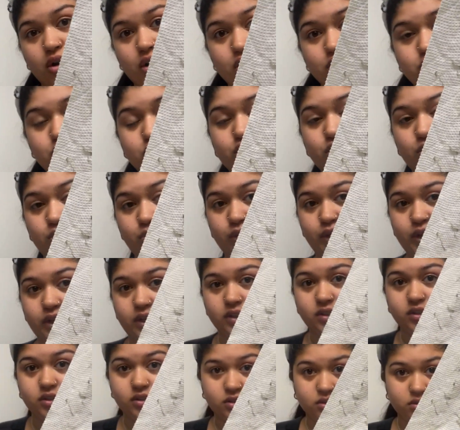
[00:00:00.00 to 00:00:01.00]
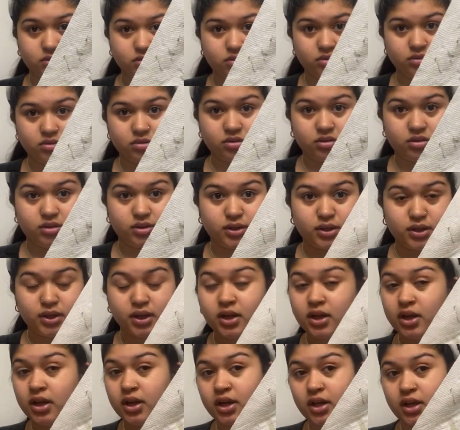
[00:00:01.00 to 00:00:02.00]
So this
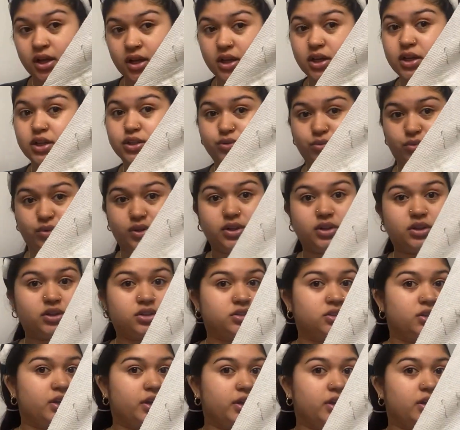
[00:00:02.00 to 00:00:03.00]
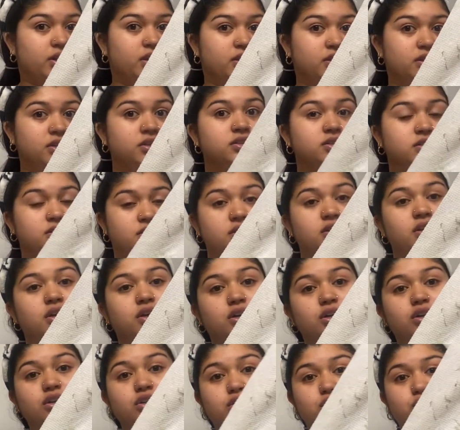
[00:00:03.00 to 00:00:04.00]
is what it looks like. This is the
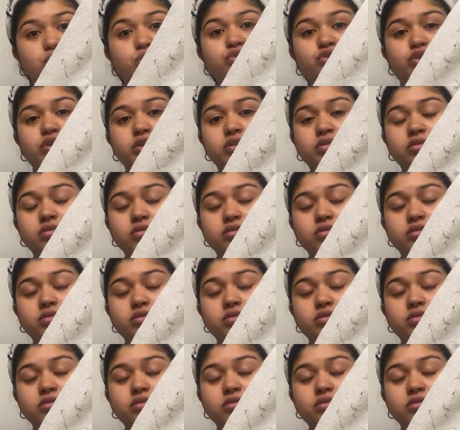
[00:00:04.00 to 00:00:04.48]
conclusion.